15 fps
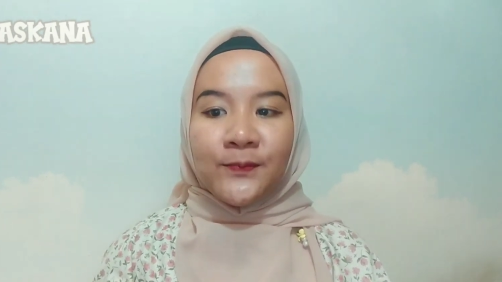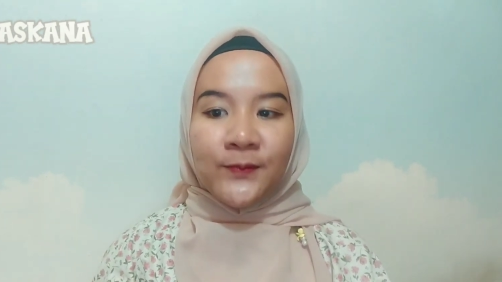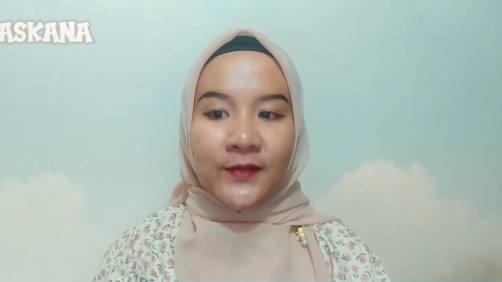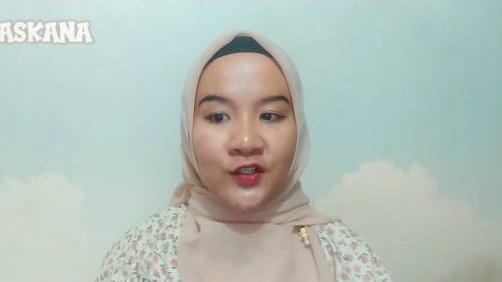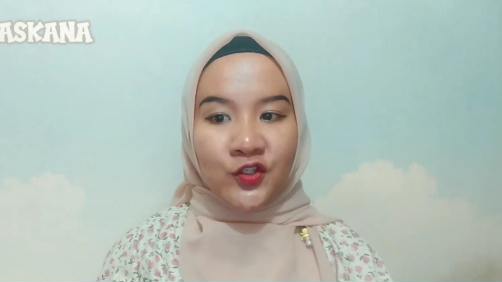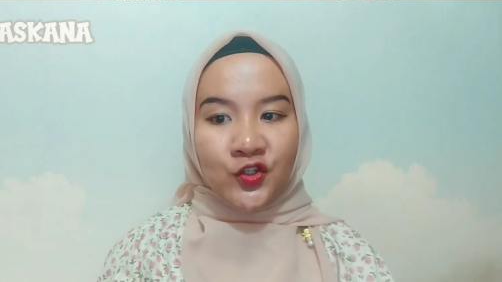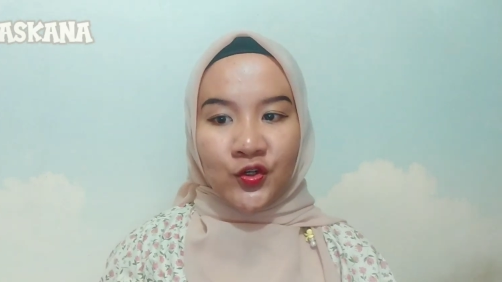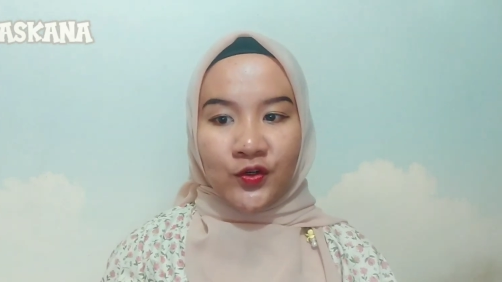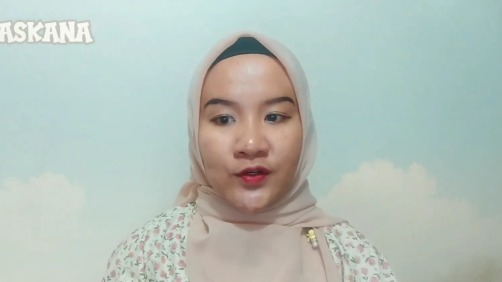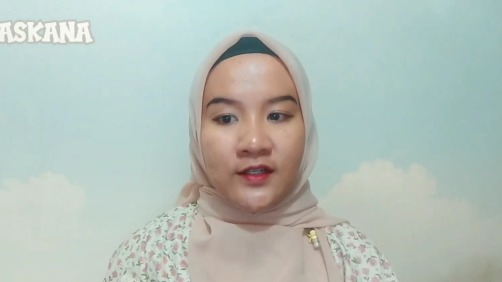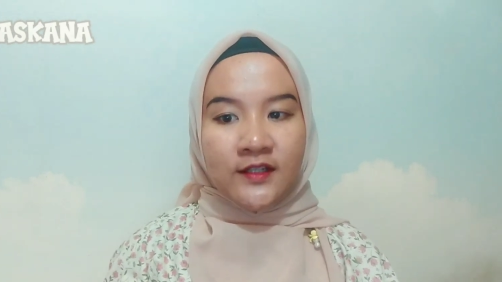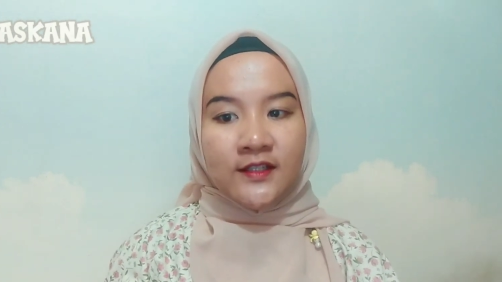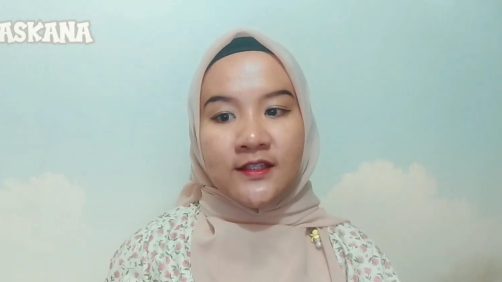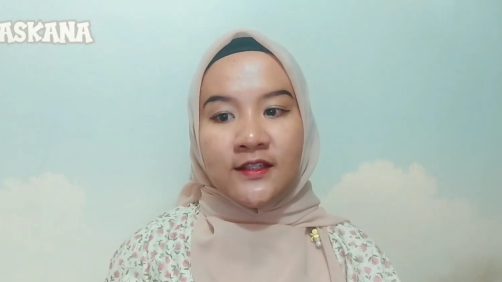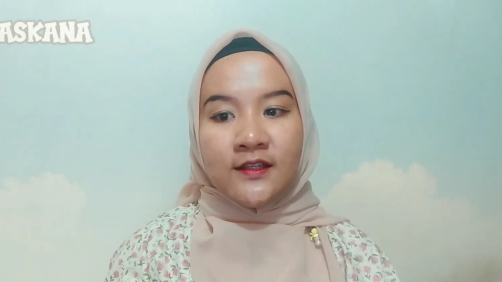
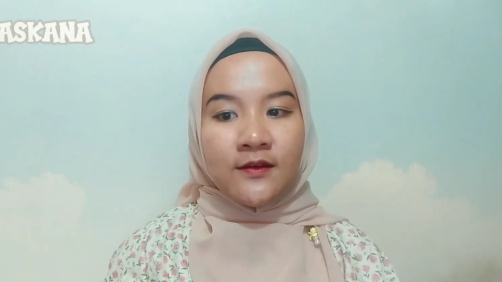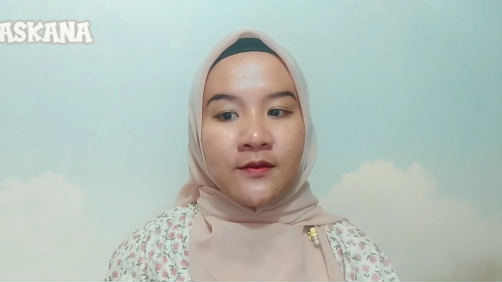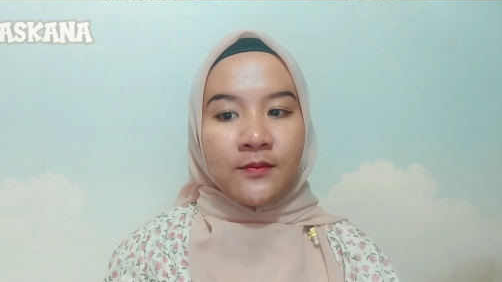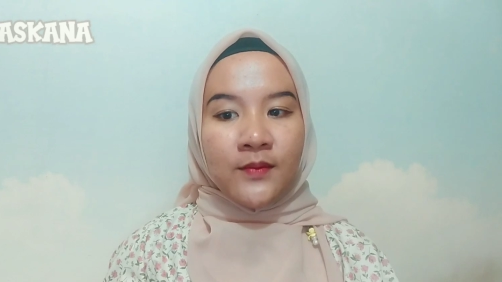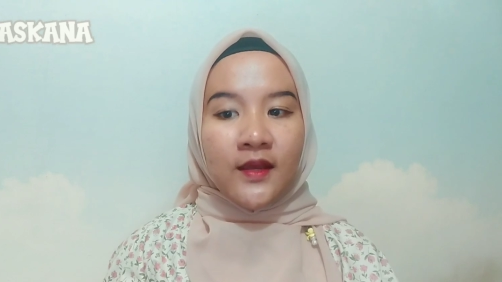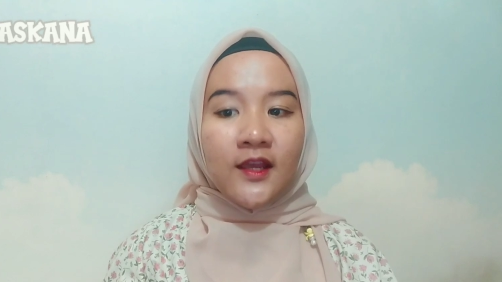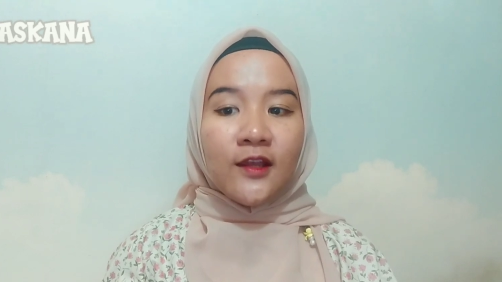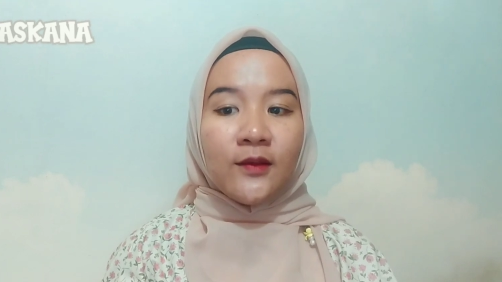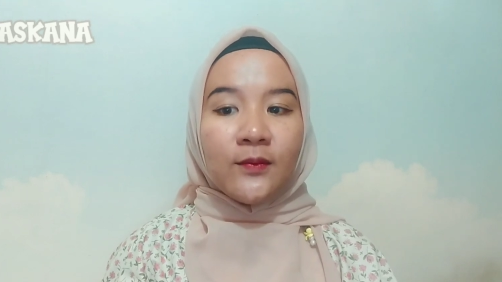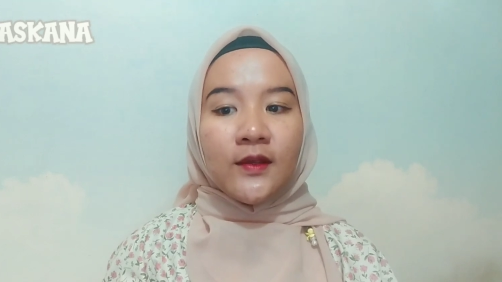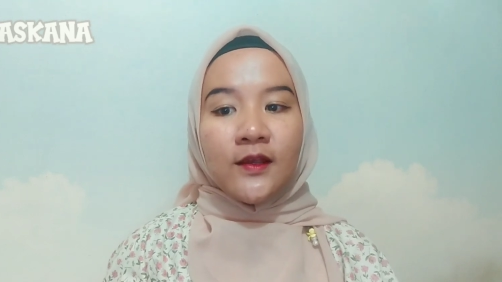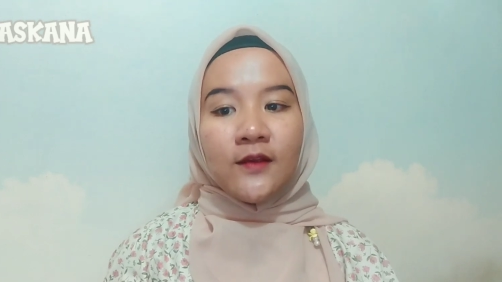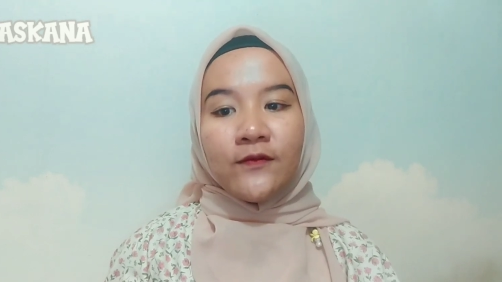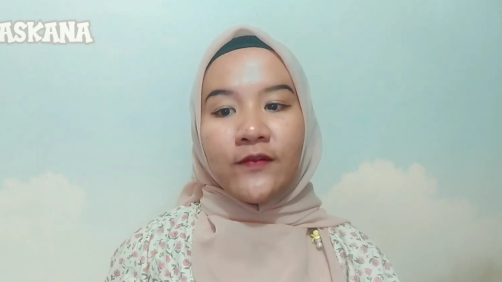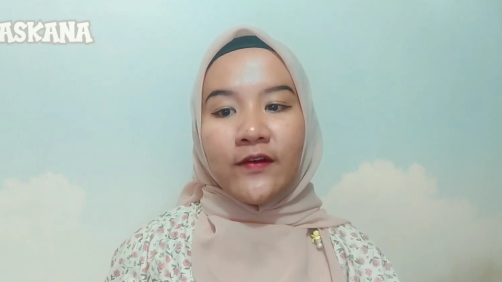Pictures may
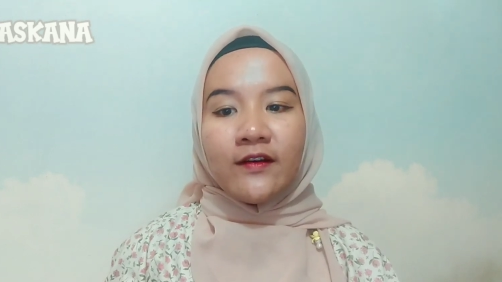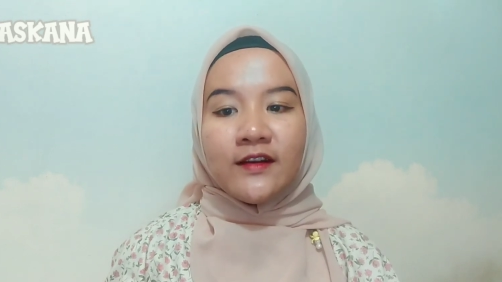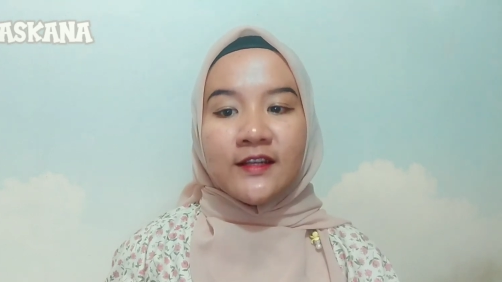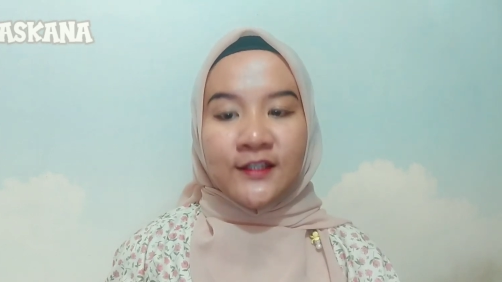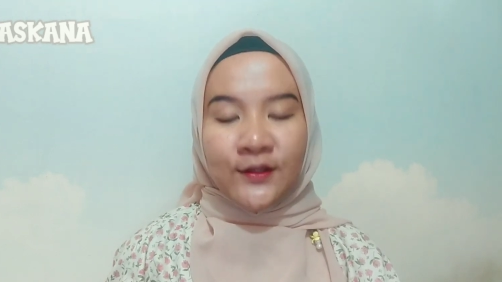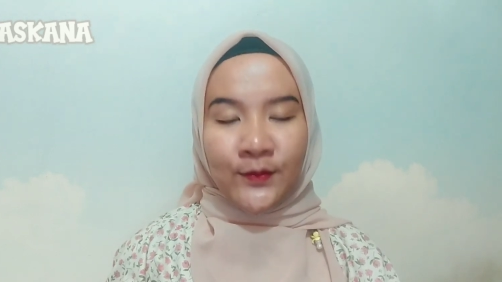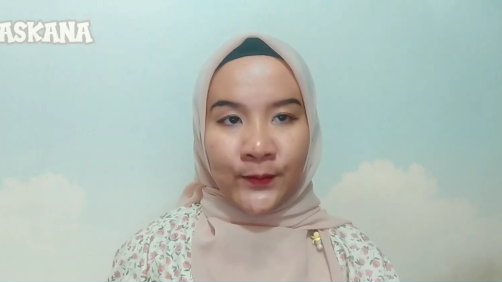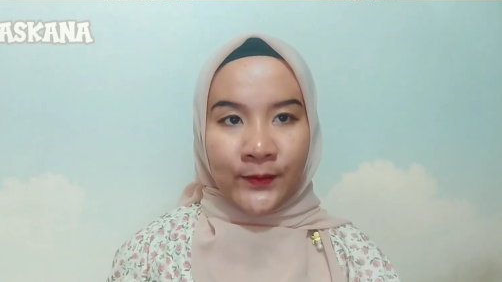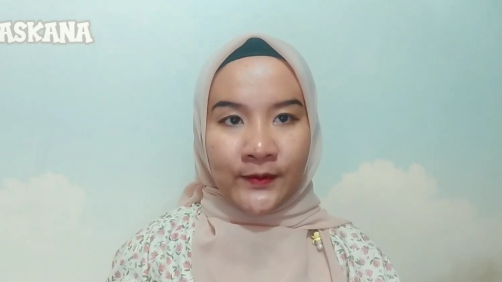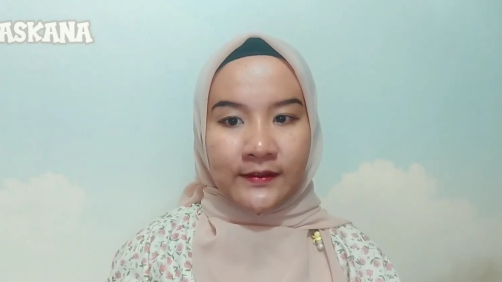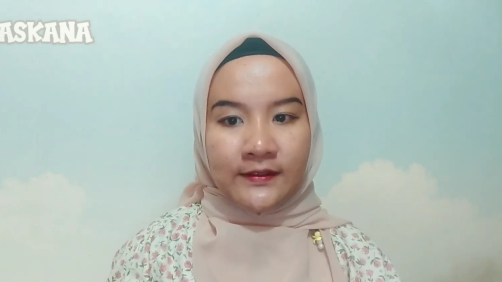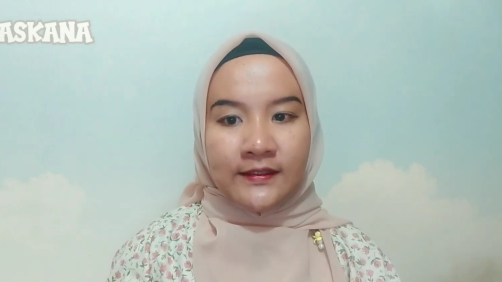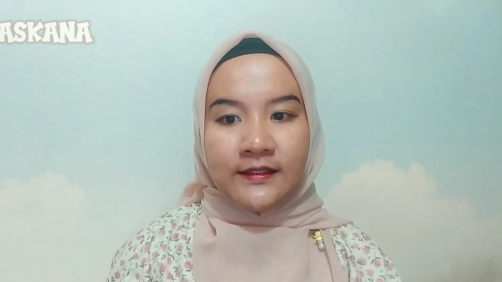be very simple,